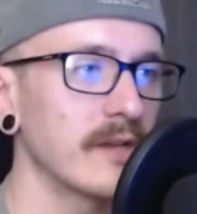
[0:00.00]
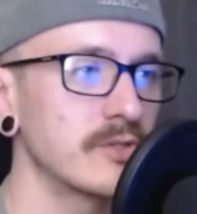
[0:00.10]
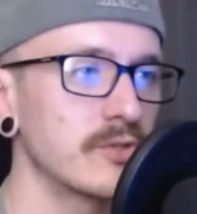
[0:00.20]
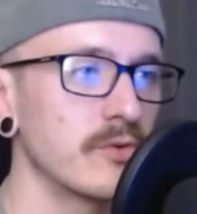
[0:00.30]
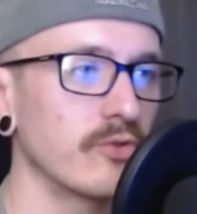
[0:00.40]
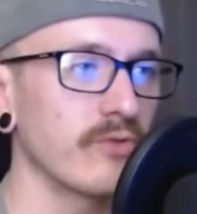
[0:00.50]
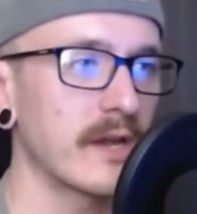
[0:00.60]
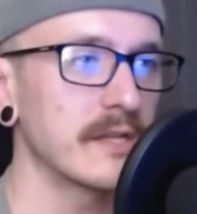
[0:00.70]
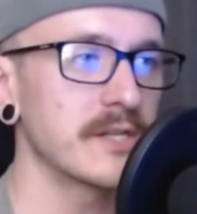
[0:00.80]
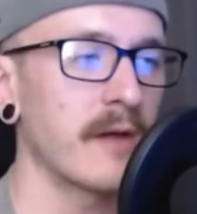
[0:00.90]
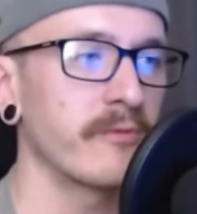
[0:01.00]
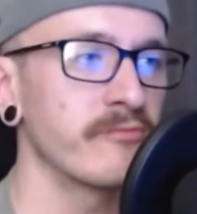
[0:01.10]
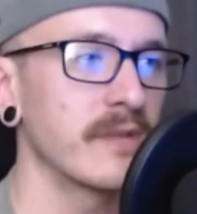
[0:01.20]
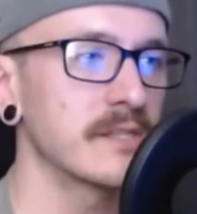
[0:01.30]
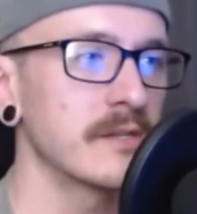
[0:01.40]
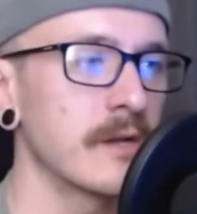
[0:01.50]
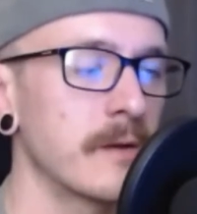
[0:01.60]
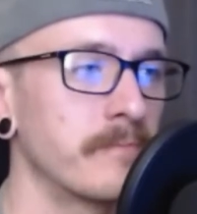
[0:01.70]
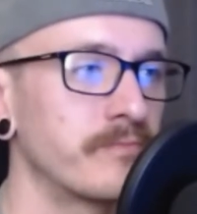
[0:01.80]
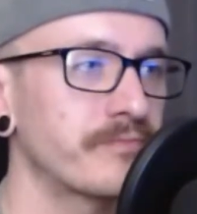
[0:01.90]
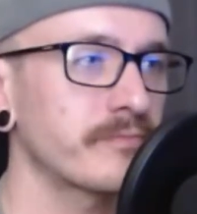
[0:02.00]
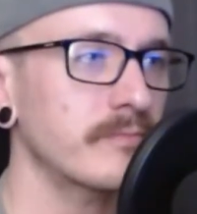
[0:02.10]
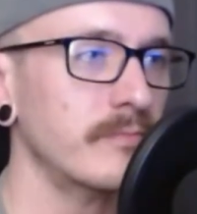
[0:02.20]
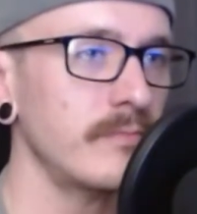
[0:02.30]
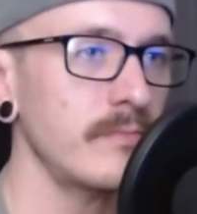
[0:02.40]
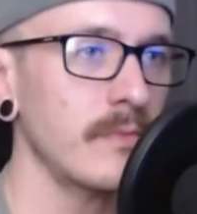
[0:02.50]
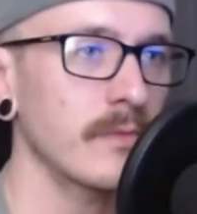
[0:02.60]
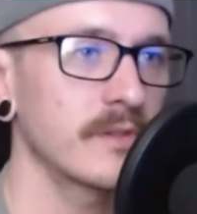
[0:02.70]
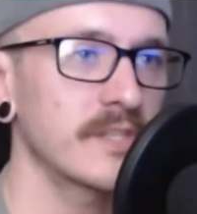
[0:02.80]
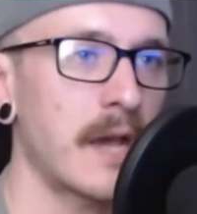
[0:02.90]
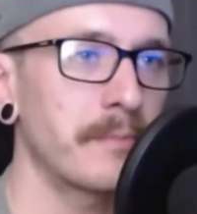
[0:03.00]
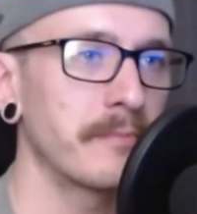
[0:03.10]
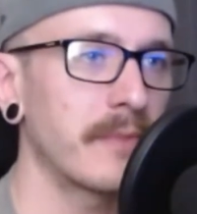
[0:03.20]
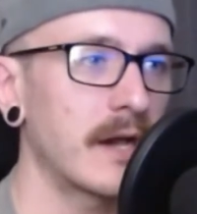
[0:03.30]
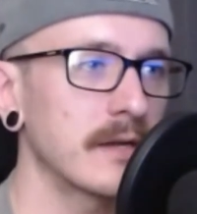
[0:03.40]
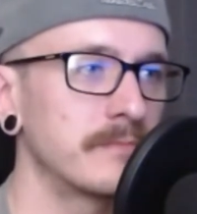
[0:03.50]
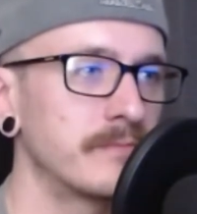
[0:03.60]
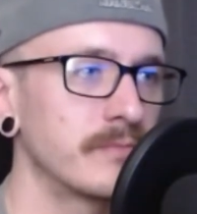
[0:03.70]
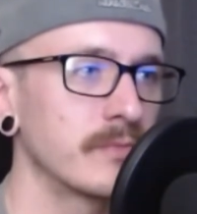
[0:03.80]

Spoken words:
are doing a great job of mixing it up. Top and bottom.